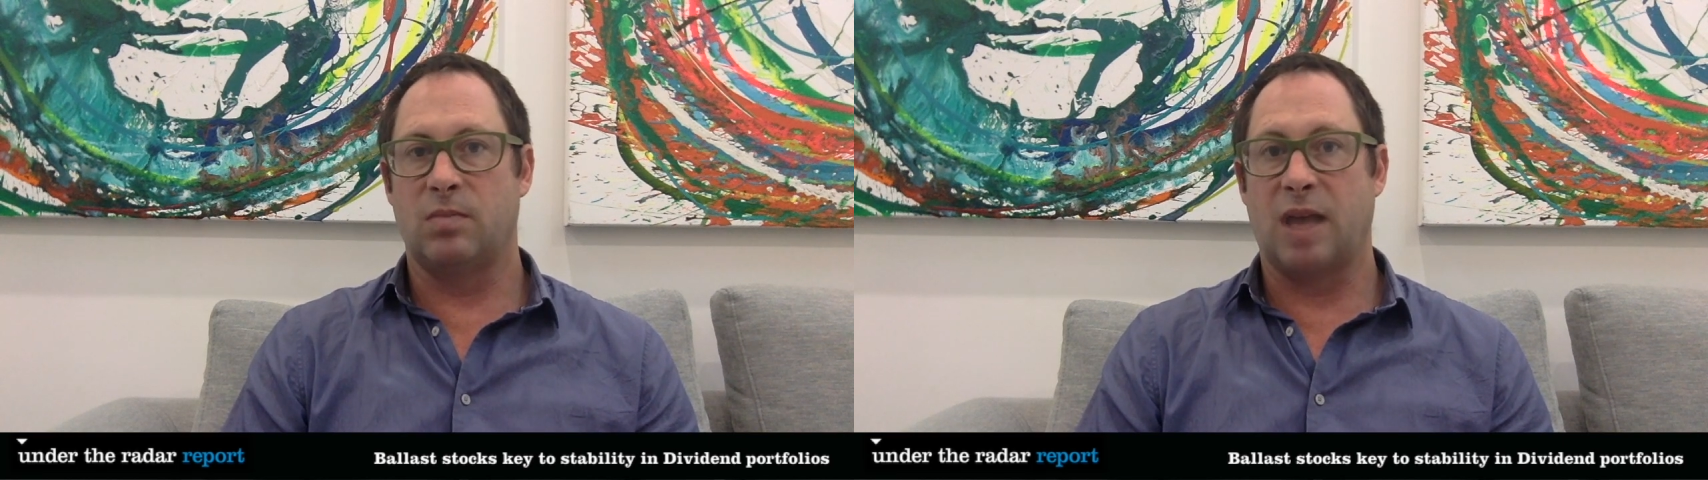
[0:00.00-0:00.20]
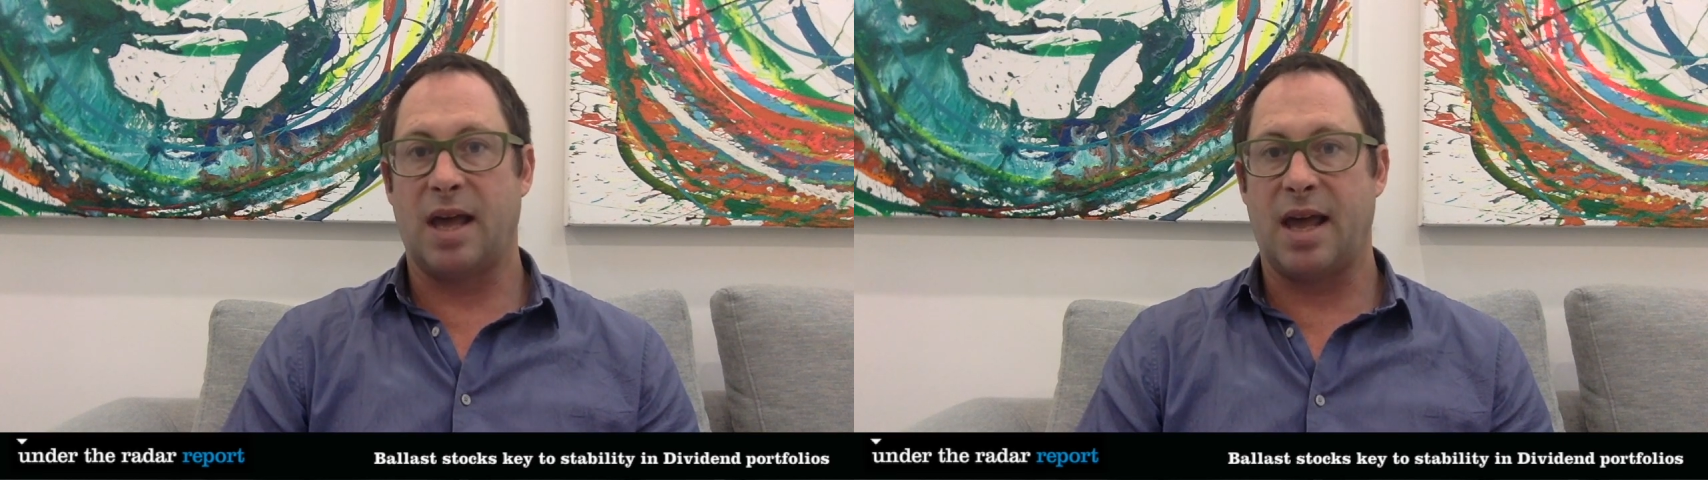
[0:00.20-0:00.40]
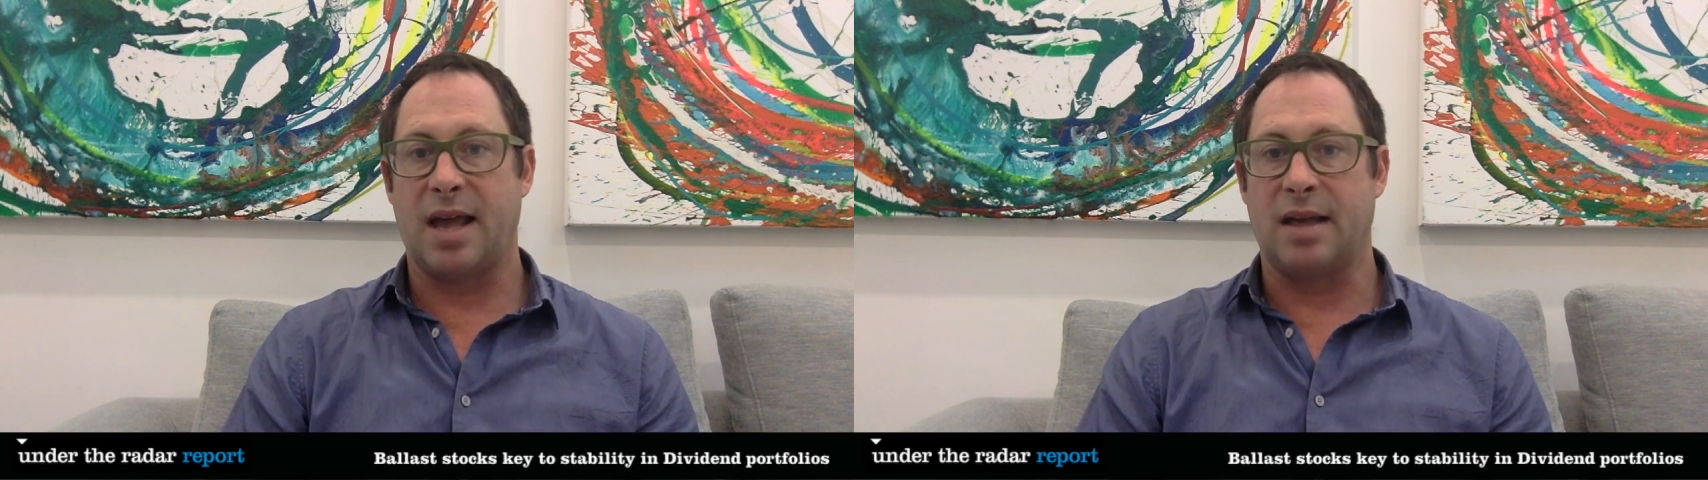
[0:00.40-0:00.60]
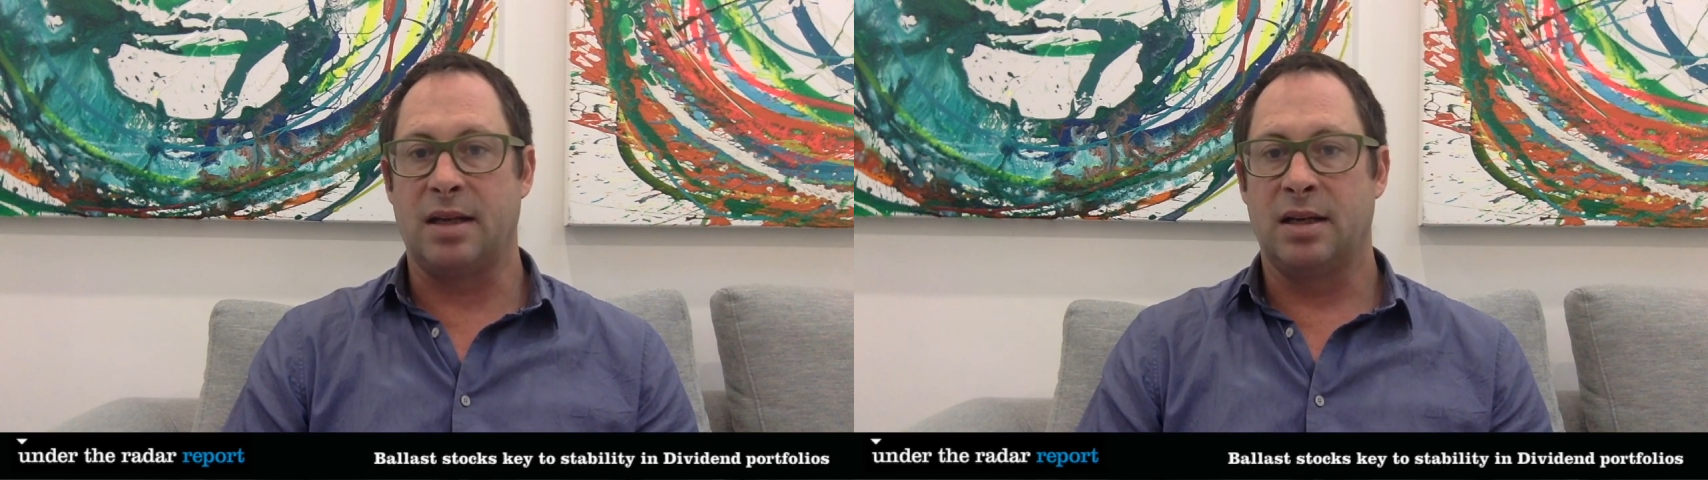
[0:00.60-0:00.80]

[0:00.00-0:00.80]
ahead.